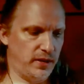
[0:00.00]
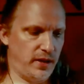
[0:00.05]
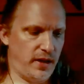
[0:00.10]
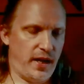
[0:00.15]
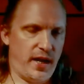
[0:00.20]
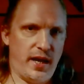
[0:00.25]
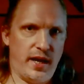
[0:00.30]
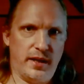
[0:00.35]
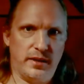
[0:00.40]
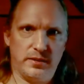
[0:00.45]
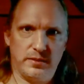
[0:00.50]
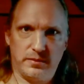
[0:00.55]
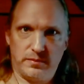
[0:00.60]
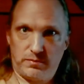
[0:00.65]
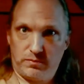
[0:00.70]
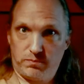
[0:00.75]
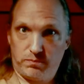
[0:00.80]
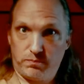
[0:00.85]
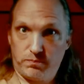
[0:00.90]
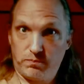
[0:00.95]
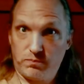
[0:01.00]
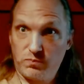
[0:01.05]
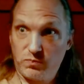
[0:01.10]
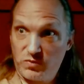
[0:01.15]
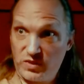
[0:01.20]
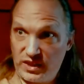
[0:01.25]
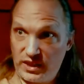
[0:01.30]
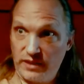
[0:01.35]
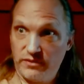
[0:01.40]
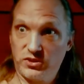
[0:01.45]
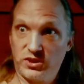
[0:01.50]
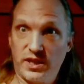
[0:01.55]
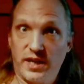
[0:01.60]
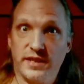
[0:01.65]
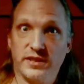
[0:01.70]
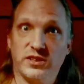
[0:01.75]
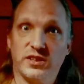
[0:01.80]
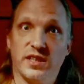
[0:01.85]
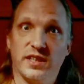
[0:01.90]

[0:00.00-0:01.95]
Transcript: and gives us